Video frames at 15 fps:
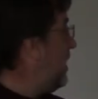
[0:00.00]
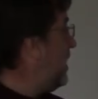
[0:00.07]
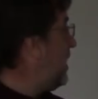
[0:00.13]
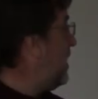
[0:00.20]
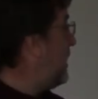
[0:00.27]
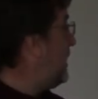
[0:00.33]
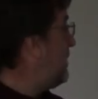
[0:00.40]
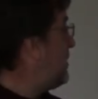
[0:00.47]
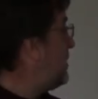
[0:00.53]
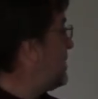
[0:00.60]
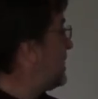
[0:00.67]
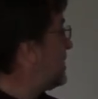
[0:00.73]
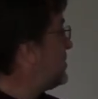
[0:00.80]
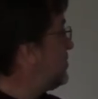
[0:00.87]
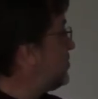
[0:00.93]
Um,
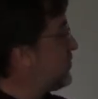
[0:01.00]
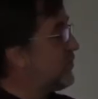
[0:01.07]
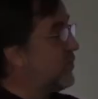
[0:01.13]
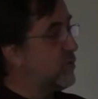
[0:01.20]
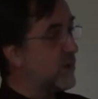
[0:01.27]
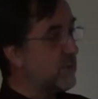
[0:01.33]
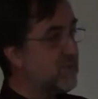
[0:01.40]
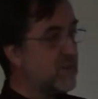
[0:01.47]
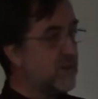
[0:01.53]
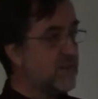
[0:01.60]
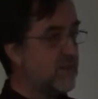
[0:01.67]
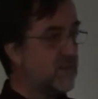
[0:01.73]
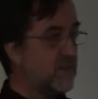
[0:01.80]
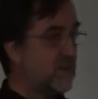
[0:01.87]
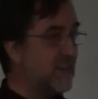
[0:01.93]
they are used for
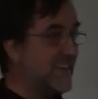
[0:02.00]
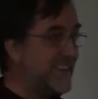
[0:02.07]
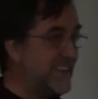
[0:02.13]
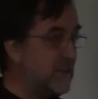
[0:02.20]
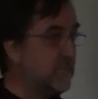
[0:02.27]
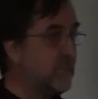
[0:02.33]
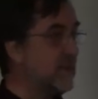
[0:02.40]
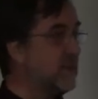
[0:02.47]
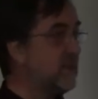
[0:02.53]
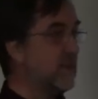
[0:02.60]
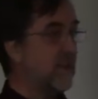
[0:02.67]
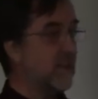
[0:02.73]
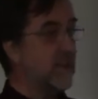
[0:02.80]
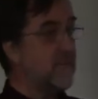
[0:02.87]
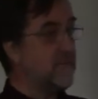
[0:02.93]
websites, email,
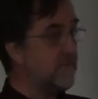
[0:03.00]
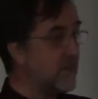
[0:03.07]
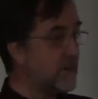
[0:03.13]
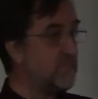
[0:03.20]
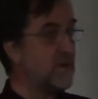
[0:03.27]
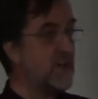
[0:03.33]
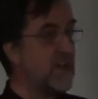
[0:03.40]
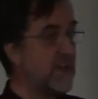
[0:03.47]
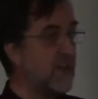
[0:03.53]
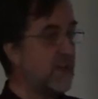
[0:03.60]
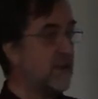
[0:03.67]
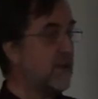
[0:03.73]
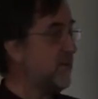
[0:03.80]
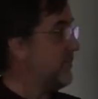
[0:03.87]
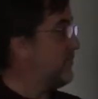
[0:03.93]

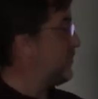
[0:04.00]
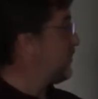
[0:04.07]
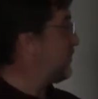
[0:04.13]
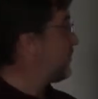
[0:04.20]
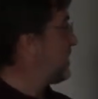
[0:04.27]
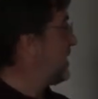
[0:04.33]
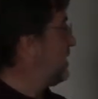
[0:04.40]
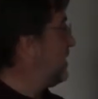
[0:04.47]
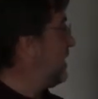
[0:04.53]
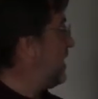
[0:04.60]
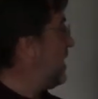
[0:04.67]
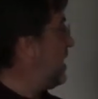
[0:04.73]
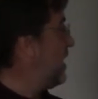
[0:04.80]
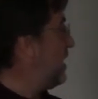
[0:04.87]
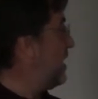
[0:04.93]
VPN,
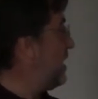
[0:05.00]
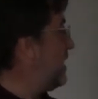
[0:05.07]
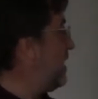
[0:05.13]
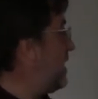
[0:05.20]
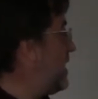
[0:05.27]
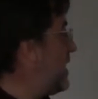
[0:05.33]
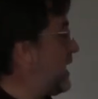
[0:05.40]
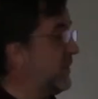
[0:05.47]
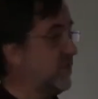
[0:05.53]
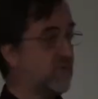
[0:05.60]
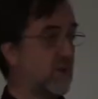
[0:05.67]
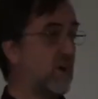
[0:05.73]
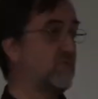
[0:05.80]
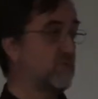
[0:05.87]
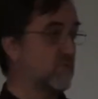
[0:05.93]
uh, and
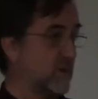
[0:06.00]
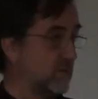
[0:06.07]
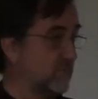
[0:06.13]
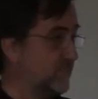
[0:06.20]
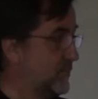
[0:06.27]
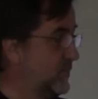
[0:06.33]
software.